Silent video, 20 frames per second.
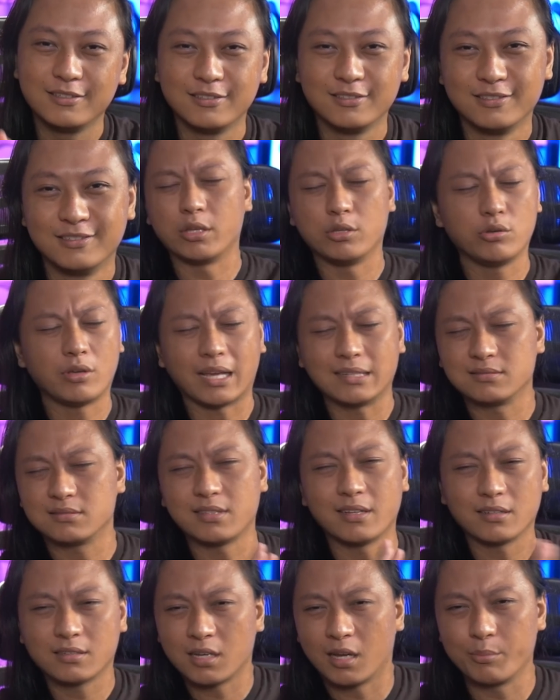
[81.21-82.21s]
Anyway, you guys
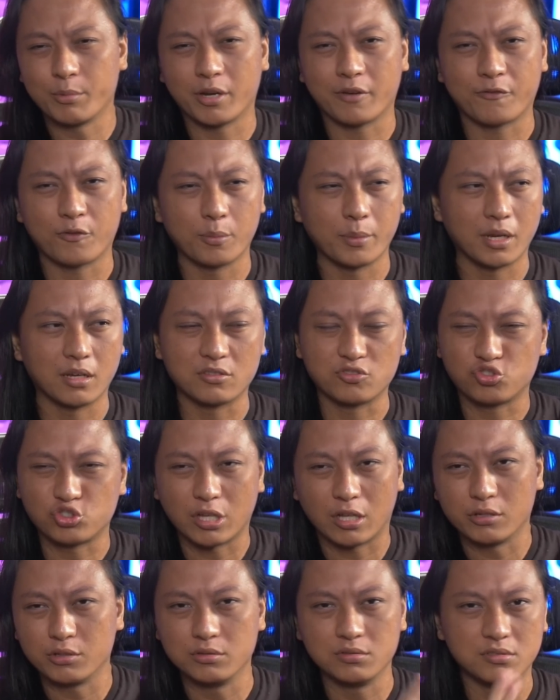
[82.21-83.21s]
didn't come here for me to
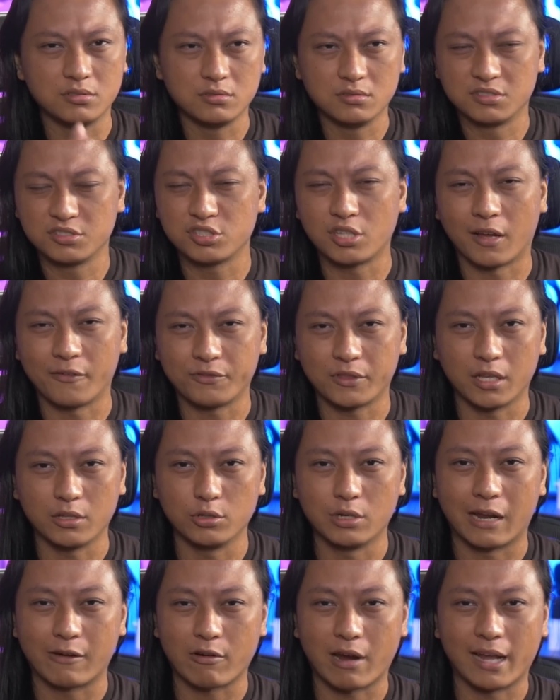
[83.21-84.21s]
sell you stuff that
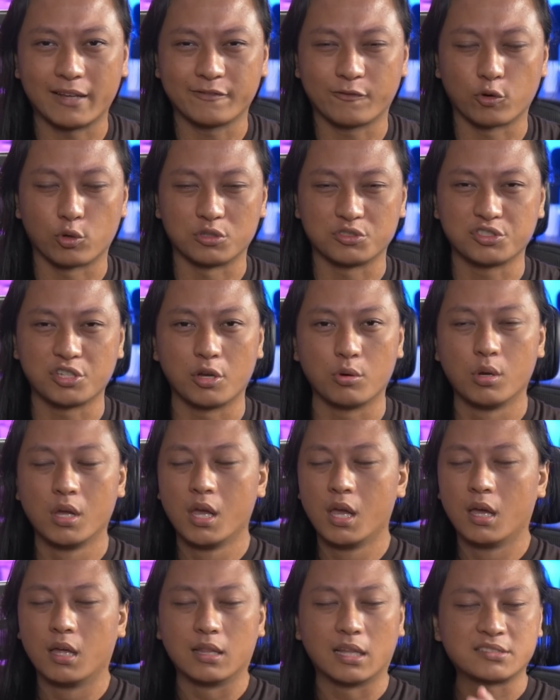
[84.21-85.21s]
you never asked for. So
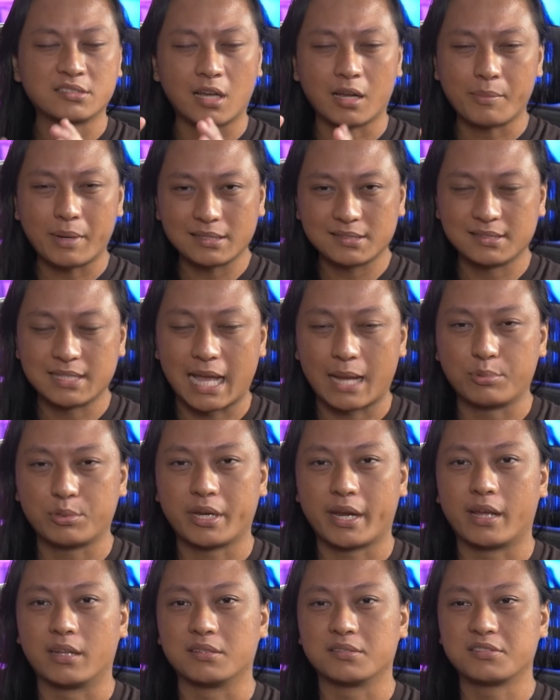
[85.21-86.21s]
let's talk about
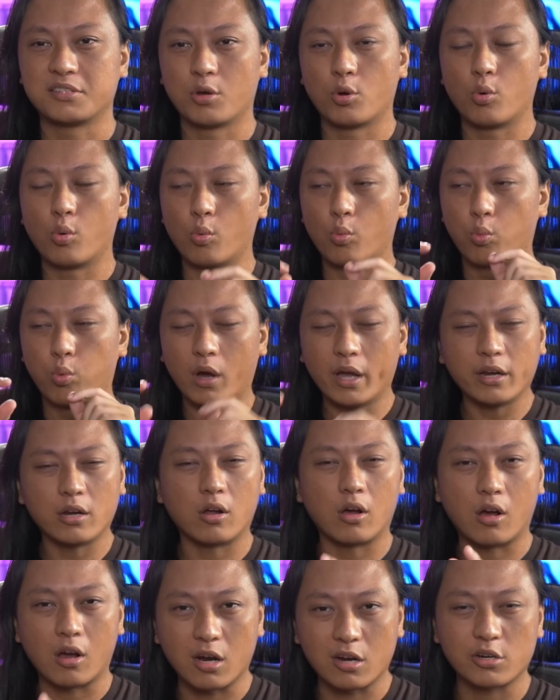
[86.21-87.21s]
Snapchat. So
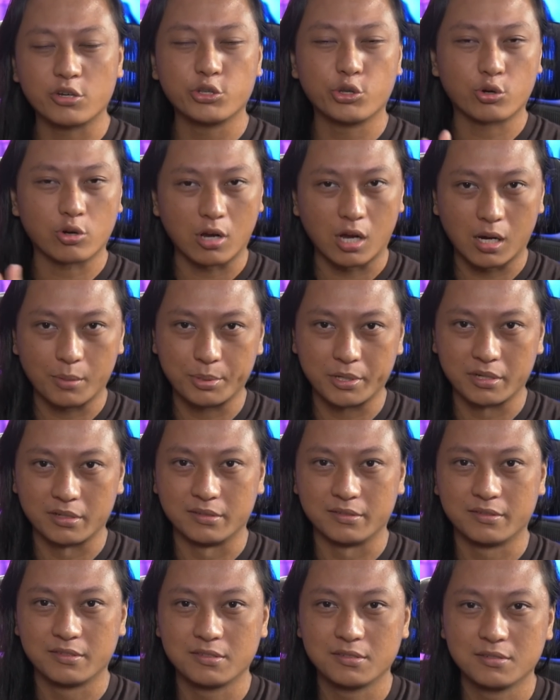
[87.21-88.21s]
what are your
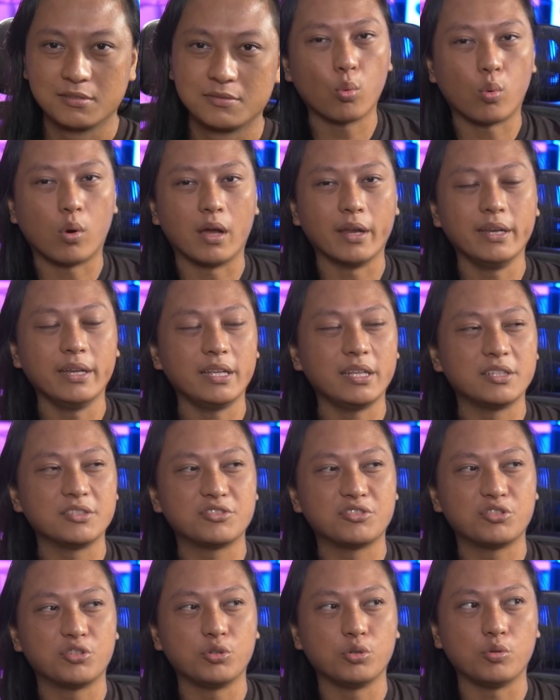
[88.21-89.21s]
options? Number one
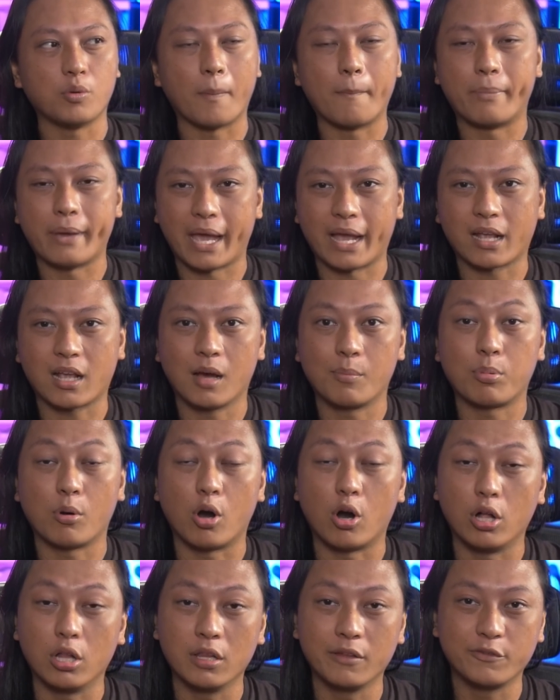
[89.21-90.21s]
is to back up
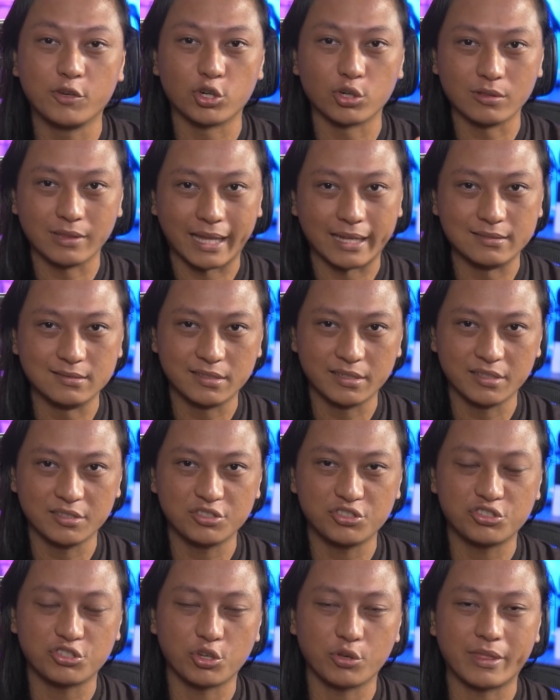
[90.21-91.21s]
all of your
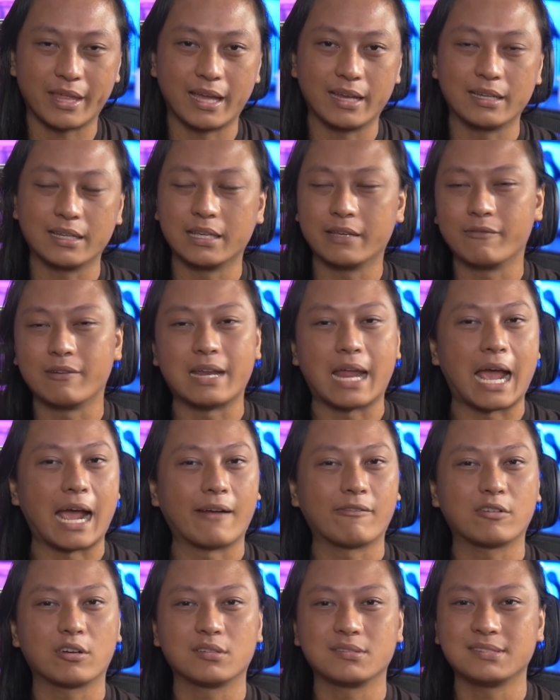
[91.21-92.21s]
lenses so that even
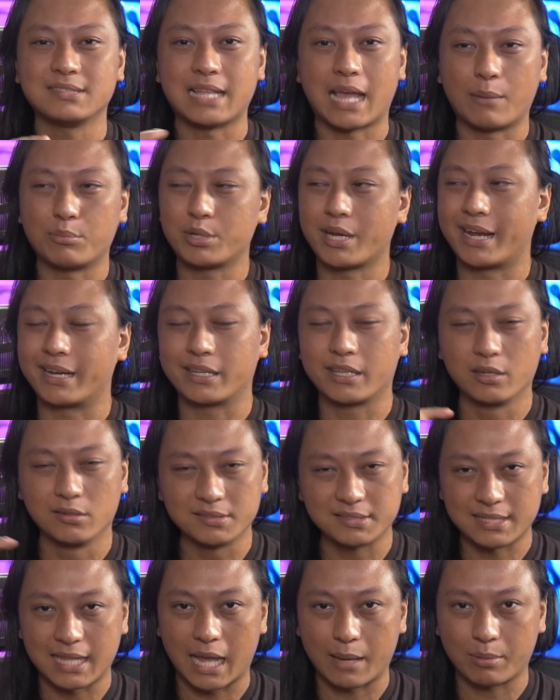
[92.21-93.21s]
after Snapchat
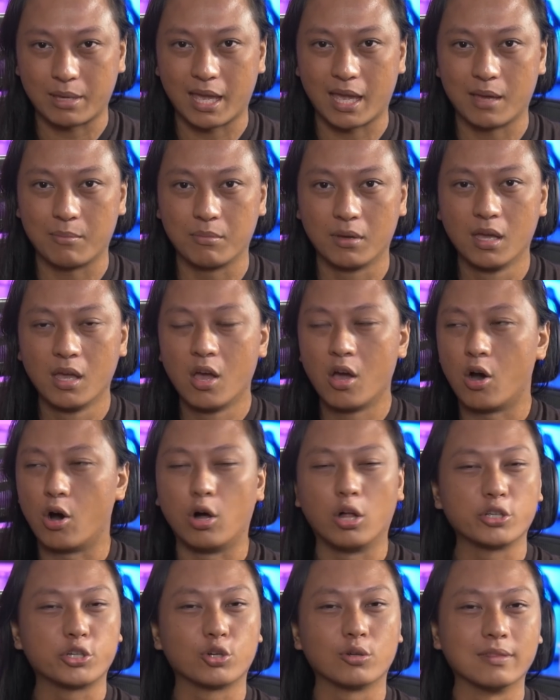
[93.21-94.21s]
kills SnapCam,
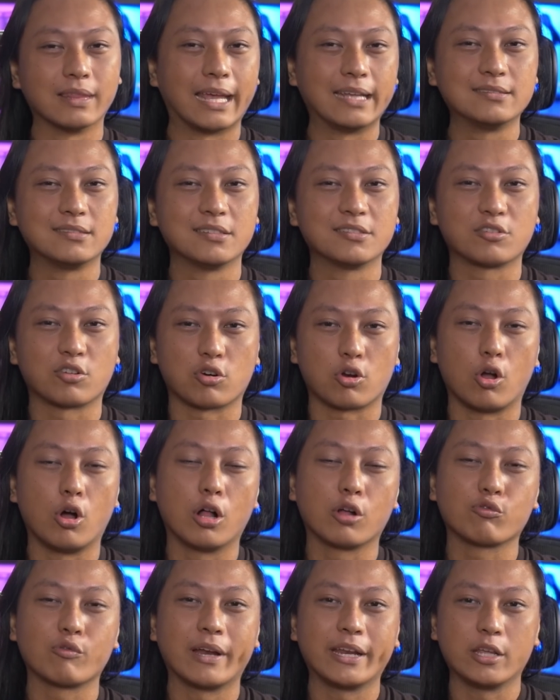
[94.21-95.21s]
all your lenses are
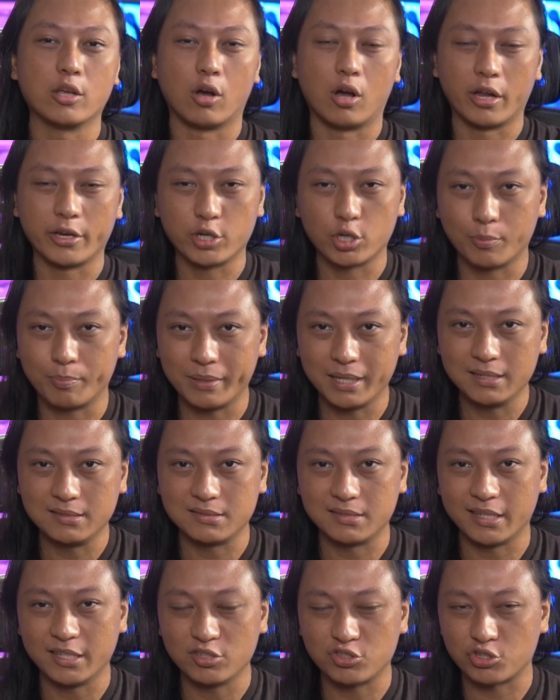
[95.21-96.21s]
already on your
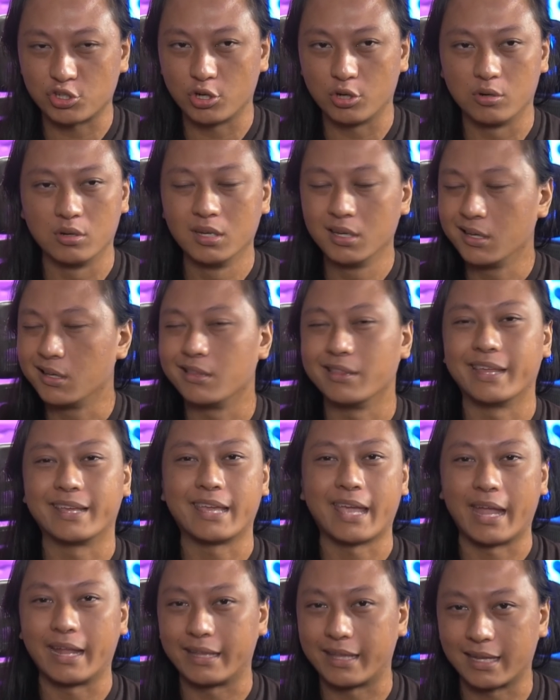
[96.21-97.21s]
PC, so they
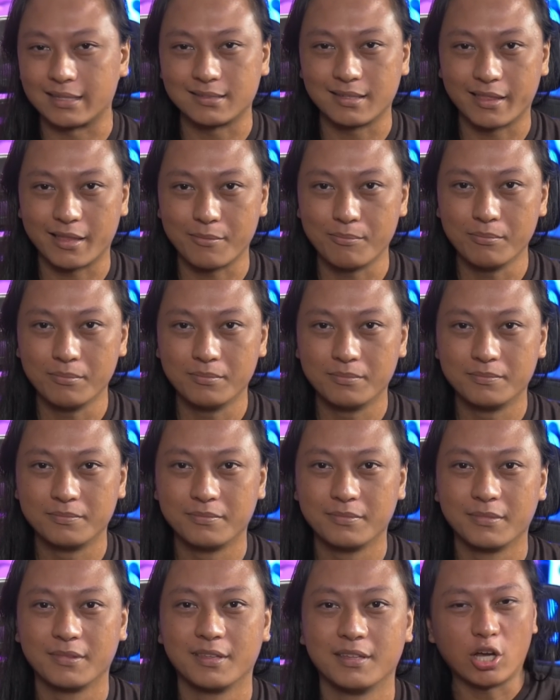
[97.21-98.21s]
can't get to them. And the
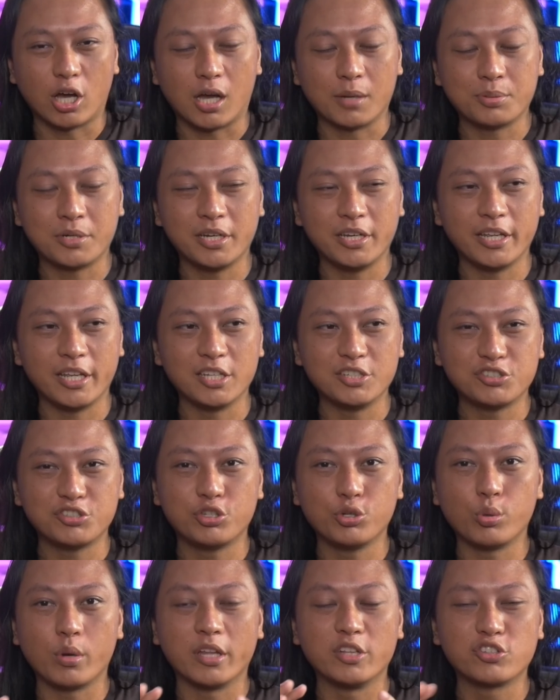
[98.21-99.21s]
second option is
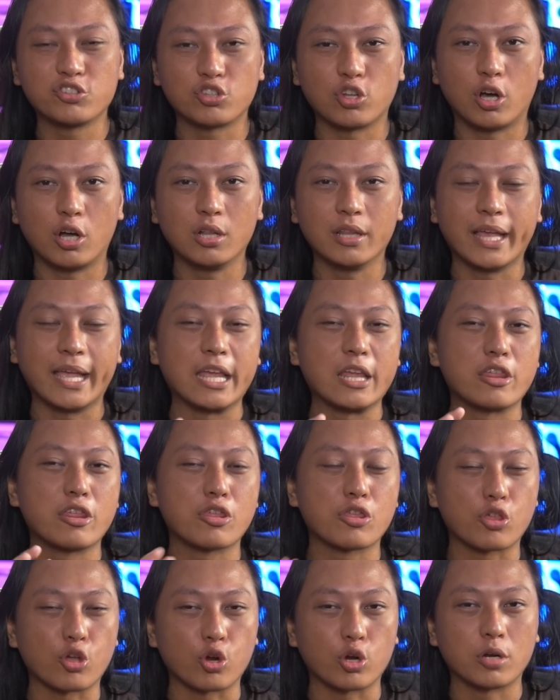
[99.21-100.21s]
to install a
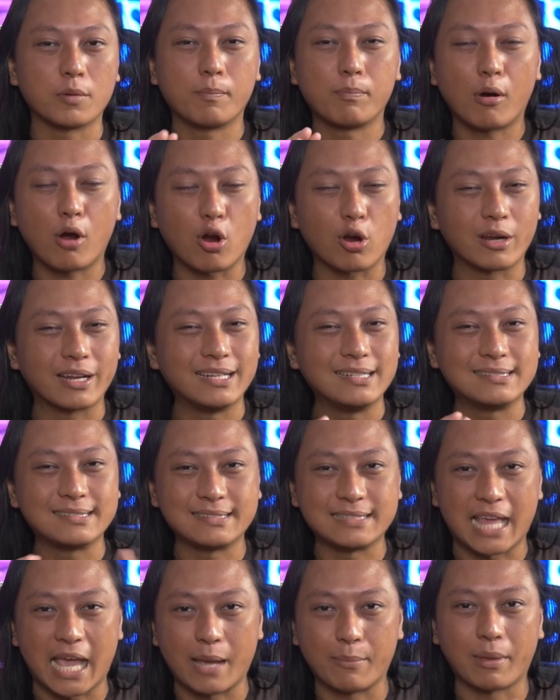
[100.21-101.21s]
third-party
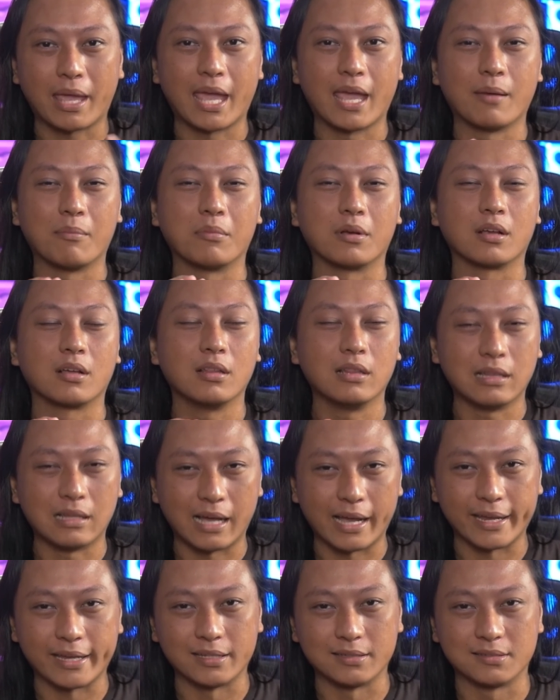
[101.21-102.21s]
SnapCam
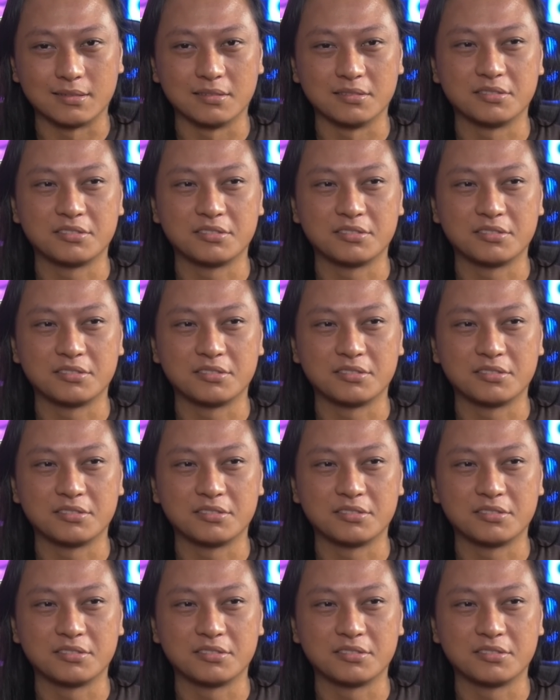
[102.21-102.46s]
client.